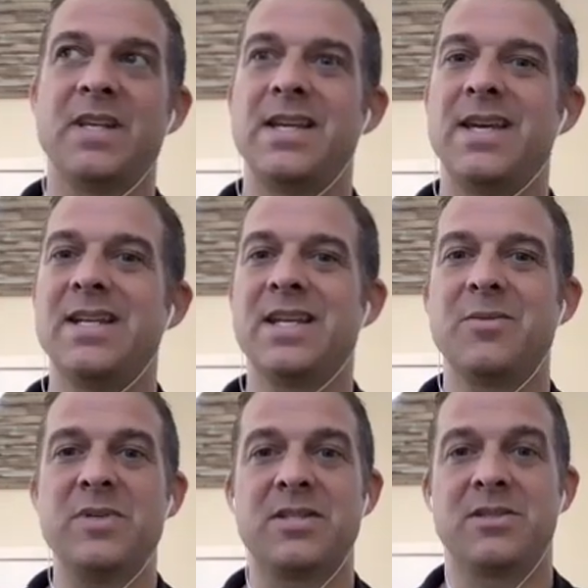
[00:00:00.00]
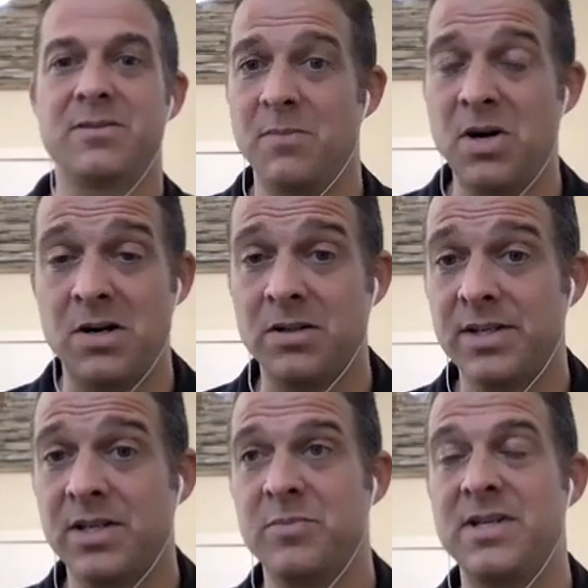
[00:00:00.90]
And it can be small. It
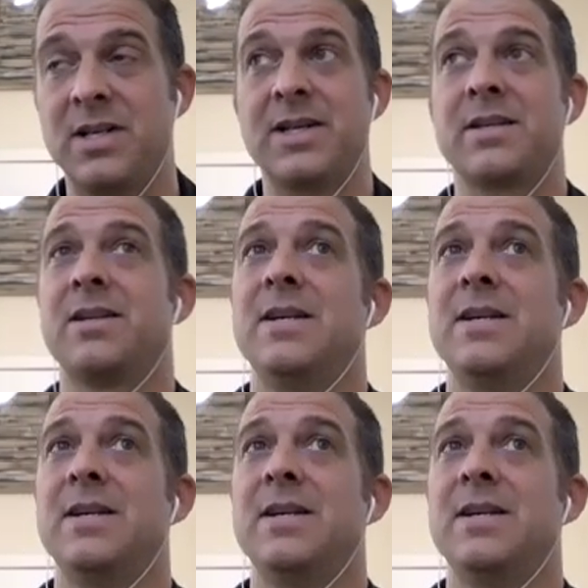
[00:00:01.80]
could be like,